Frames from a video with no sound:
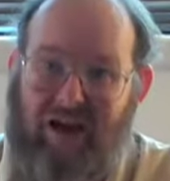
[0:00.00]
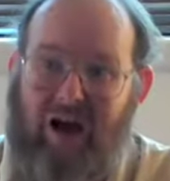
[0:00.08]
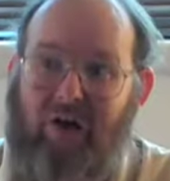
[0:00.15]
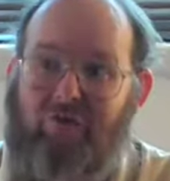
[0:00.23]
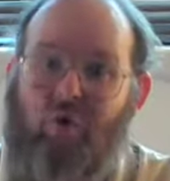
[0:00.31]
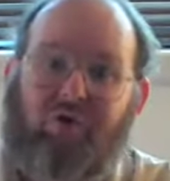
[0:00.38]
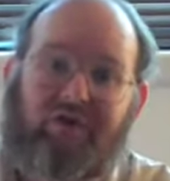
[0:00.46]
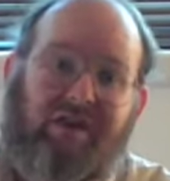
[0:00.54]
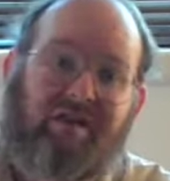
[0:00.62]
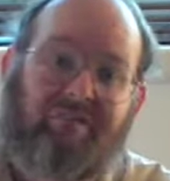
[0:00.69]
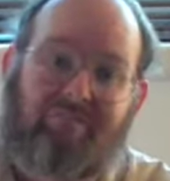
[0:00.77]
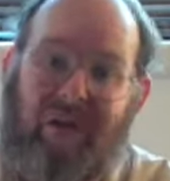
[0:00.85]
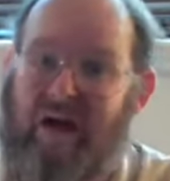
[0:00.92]
Of course,
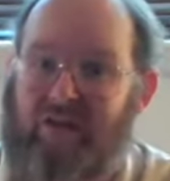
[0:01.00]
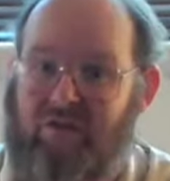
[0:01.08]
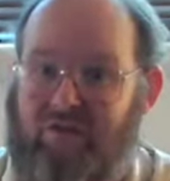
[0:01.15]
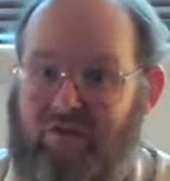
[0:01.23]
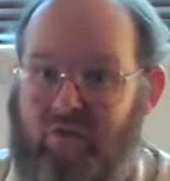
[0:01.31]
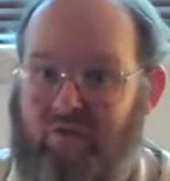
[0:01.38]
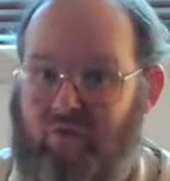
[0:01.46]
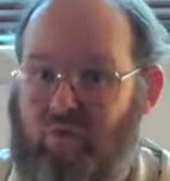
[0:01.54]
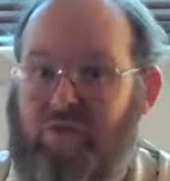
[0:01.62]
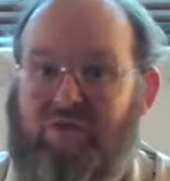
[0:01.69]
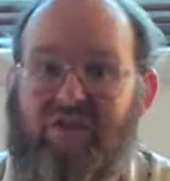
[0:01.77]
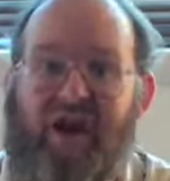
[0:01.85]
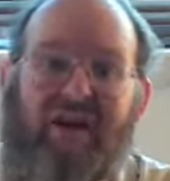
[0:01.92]
he manages to
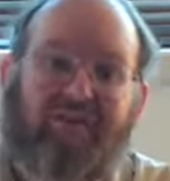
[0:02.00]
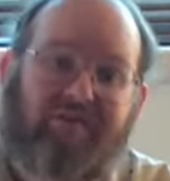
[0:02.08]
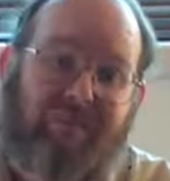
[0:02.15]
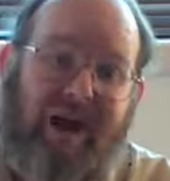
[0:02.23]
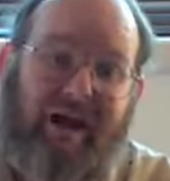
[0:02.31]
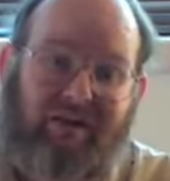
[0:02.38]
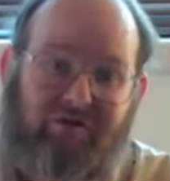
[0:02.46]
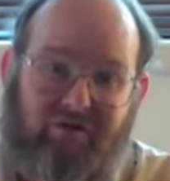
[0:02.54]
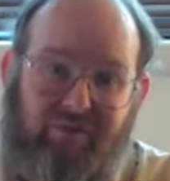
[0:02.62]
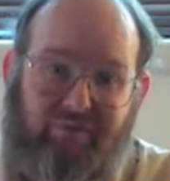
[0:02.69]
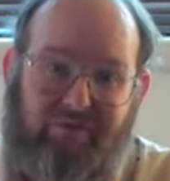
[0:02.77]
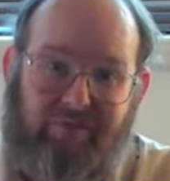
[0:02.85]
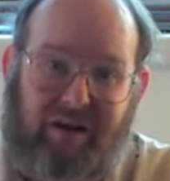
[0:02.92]
switch the items back at
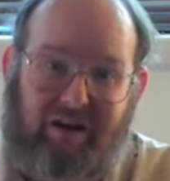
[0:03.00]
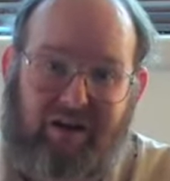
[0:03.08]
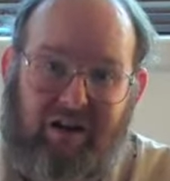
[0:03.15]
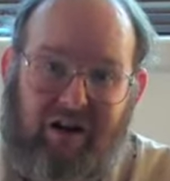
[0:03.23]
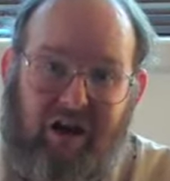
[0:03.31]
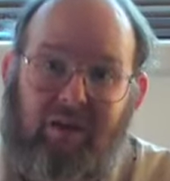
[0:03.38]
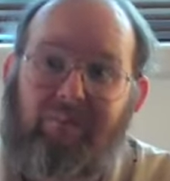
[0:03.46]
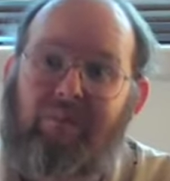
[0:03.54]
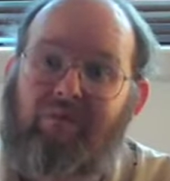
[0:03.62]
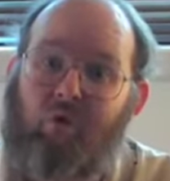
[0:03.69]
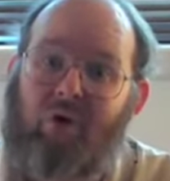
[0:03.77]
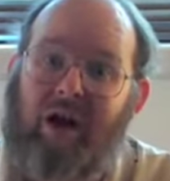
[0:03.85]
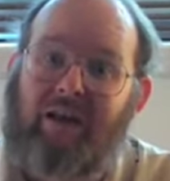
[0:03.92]
super speed
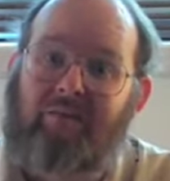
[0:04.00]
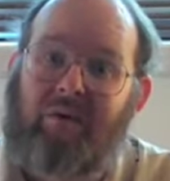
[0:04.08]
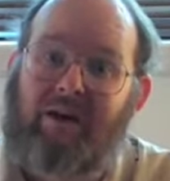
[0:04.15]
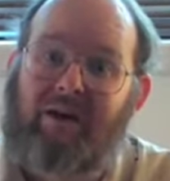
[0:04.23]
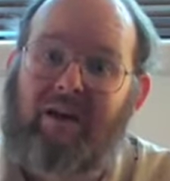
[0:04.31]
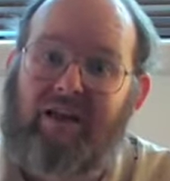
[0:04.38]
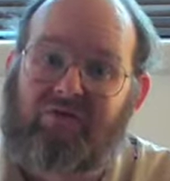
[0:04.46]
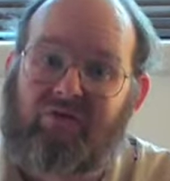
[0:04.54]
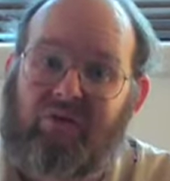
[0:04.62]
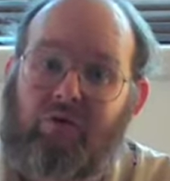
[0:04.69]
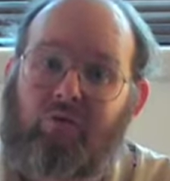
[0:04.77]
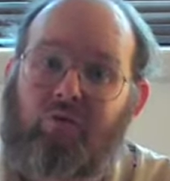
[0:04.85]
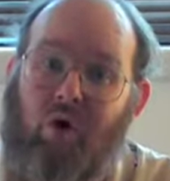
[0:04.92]
before anybody gets
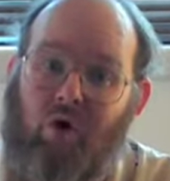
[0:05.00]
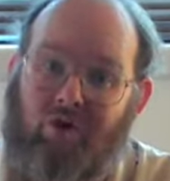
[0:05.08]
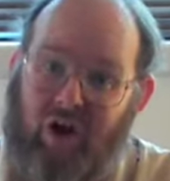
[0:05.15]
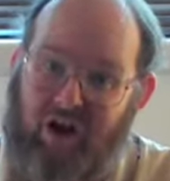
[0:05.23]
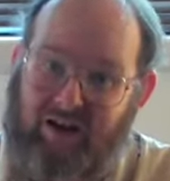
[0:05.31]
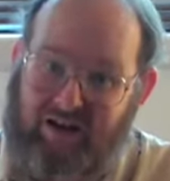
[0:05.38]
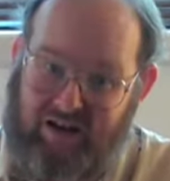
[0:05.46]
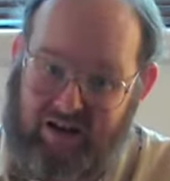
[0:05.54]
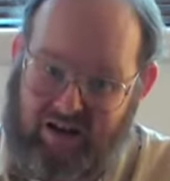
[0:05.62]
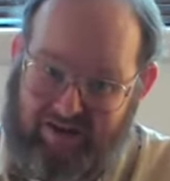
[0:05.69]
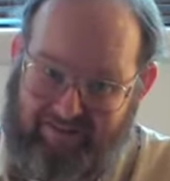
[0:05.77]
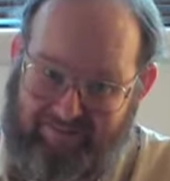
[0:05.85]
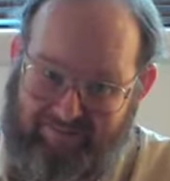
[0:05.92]
the wrong idea.